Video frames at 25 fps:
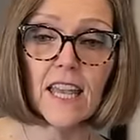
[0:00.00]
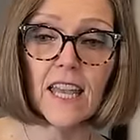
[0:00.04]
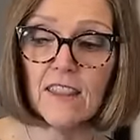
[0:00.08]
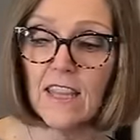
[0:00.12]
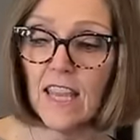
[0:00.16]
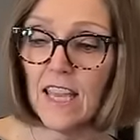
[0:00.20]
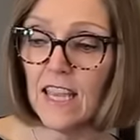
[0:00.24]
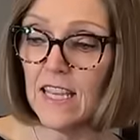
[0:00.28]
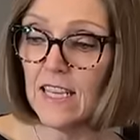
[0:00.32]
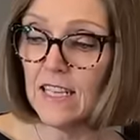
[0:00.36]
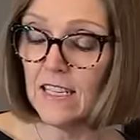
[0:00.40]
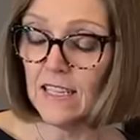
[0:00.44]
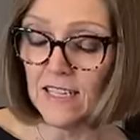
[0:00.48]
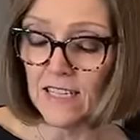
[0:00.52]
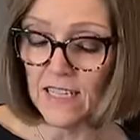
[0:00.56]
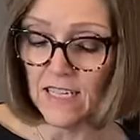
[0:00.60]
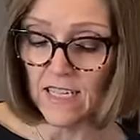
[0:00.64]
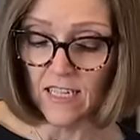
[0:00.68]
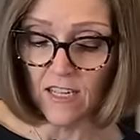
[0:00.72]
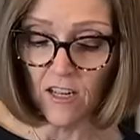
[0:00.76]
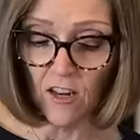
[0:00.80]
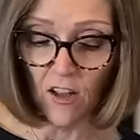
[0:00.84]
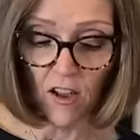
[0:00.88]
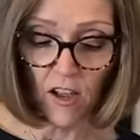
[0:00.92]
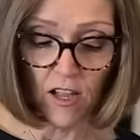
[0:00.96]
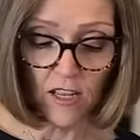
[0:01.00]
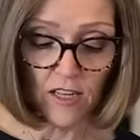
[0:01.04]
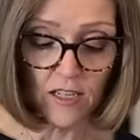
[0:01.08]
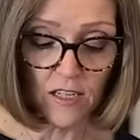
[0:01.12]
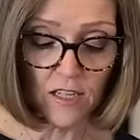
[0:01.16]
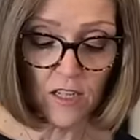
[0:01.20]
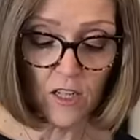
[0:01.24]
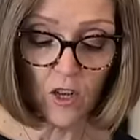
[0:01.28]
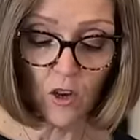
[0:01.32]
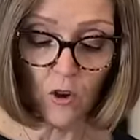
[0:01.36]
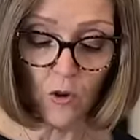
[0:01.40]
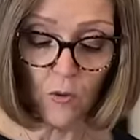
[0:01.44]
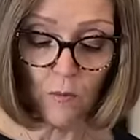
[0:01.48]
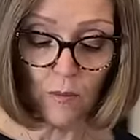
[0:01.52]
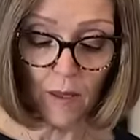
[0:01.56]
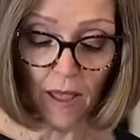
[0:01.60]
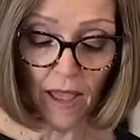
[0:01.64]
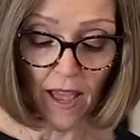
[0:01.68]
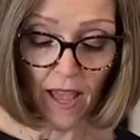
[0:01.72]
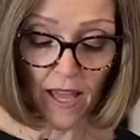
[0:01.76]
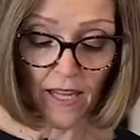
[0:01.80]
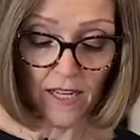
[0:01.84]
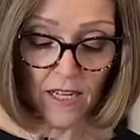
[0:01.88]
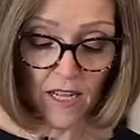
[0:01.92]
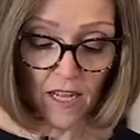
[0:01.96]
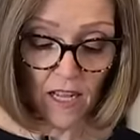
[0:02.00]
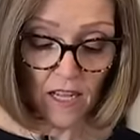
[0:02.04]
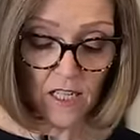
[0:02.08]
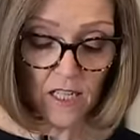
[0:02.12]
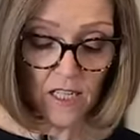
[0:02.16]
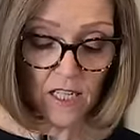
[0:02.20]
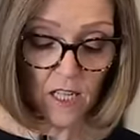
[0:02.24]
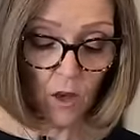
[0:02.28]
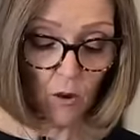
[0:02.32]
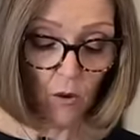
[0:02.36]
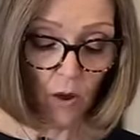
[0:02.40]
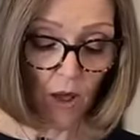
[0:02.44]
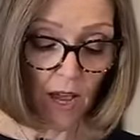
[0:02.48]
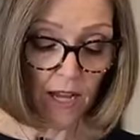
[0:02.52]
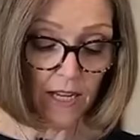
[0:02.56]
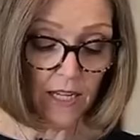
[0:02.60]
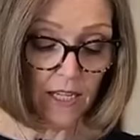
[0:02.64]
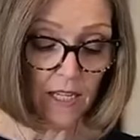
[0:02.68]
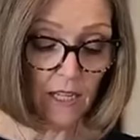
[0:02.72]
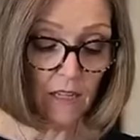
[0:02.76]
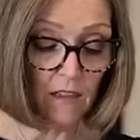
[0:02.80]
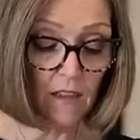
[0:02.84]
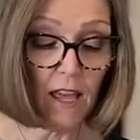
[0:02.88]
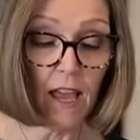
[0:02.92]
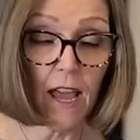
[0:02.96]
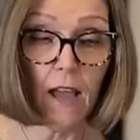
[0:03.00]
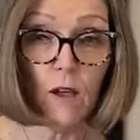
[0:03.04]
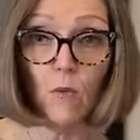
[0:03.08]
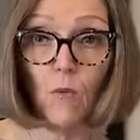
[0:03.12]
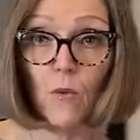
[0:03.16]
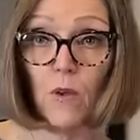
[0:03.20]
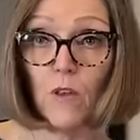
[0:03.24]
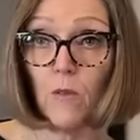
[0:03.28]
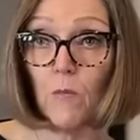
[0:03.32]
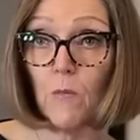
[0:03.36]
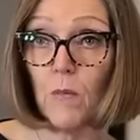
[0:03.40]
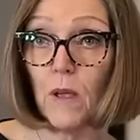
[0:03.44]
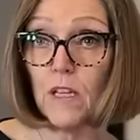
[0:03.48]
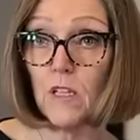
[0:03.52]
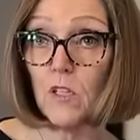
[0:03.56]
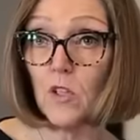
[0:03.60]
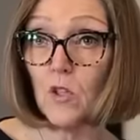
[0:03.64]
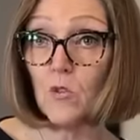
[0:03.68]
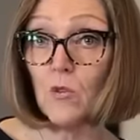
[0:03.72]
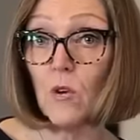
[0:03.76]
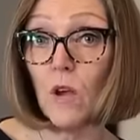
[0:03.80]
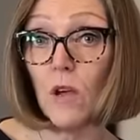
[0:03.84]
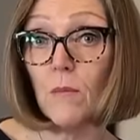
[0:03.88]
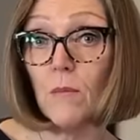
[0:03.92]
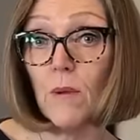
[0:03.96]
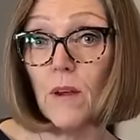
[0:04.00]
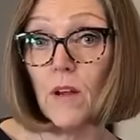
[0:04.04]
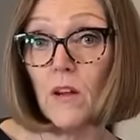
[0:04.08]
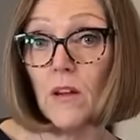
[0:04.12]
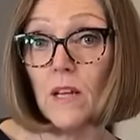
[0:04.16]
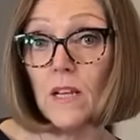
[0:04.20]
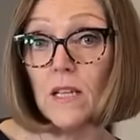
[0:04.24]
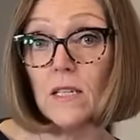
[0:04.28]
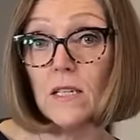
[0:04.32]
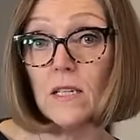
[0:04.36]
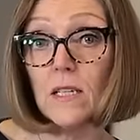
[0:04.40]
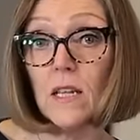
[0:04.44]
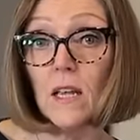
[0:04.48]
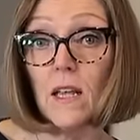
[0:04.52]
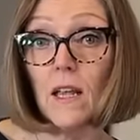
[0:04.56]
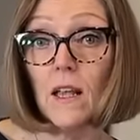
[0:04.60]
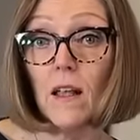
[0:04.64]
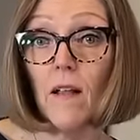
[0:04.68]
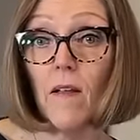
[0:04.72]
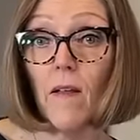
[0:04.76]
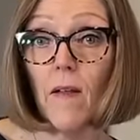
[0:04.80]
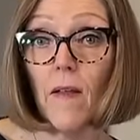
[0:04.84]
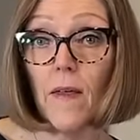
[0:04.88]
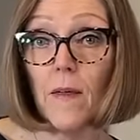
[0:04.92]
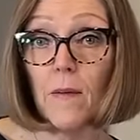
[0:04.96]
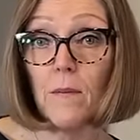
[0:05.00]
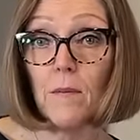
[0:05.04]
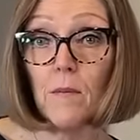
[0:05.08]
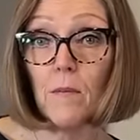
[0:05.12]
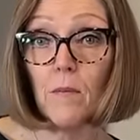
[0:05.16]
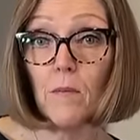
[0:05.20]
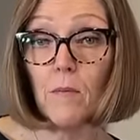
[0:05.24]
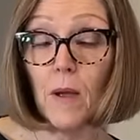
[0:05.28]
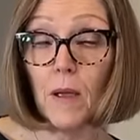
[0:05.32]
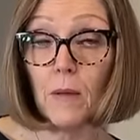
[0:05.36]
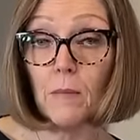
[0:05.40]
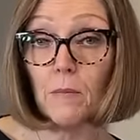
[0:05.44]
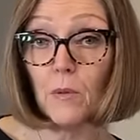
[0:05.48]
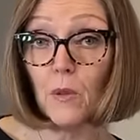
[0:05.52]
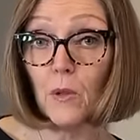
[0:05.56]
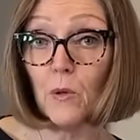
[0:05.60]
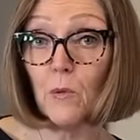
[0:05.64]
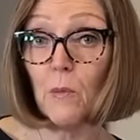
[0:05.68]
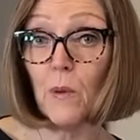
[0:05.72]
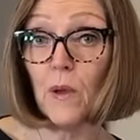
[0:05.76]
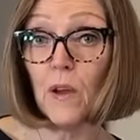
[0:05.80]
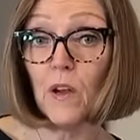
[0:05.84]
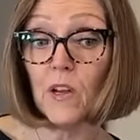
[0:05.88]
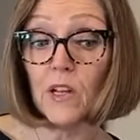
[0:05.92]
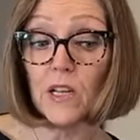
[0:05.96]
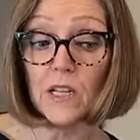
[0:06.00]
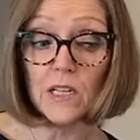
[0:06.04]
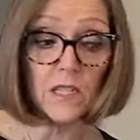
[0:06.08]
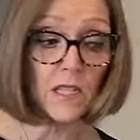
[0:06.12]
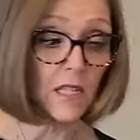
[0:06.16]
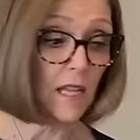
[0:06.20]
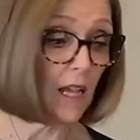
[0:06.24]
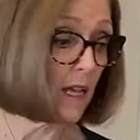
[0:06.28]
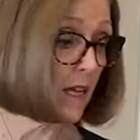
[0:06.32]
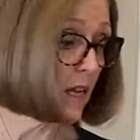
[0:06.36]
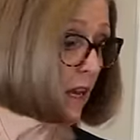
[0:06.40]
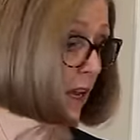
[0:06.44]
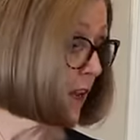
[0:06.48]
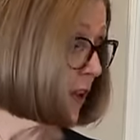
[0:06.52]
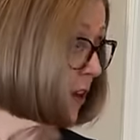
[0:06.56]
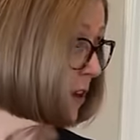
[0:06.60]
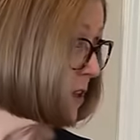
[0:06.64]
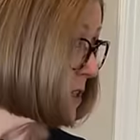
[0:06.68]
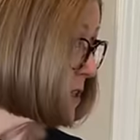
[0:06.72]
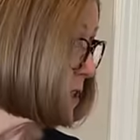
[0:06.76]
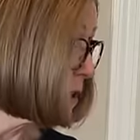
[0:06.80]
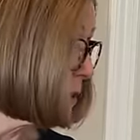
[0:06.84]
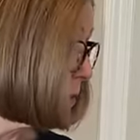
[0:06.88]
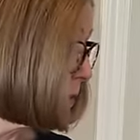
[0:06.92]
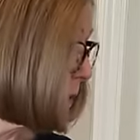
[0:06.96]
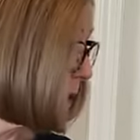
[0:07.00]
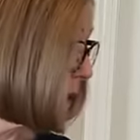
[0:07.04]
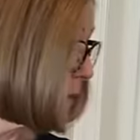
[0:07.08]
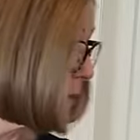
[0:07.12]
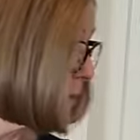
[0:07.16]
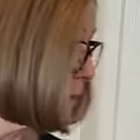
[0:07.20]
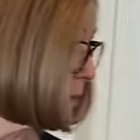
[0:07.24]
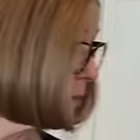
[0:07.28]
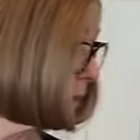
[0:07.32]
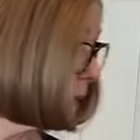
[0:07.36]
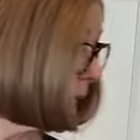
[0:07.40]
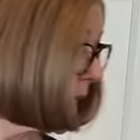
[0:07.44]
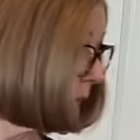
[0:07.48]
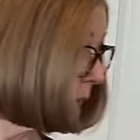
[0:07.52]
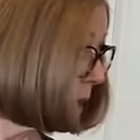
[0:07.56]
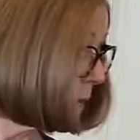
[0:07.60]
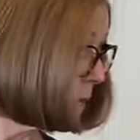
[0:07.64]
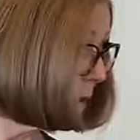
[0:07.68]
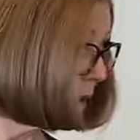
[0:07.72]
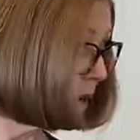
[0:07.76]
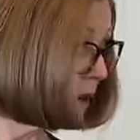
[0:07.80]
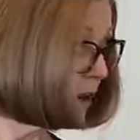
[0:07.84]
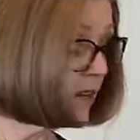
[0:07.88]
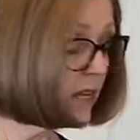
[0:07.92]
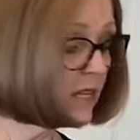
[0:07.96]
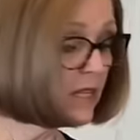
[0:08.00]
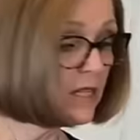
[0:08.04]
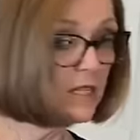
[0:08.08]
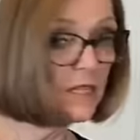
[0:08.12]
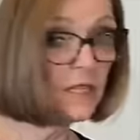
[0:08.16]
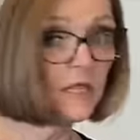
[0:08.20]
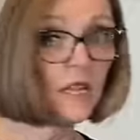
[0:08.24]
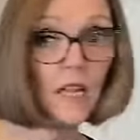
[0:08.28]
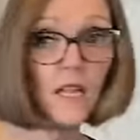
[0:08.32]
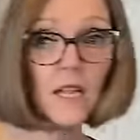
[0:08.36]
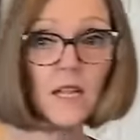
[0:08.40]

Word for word: They did not go bad. So I did that with my strawberries and my blueberries, and I also bought blackberries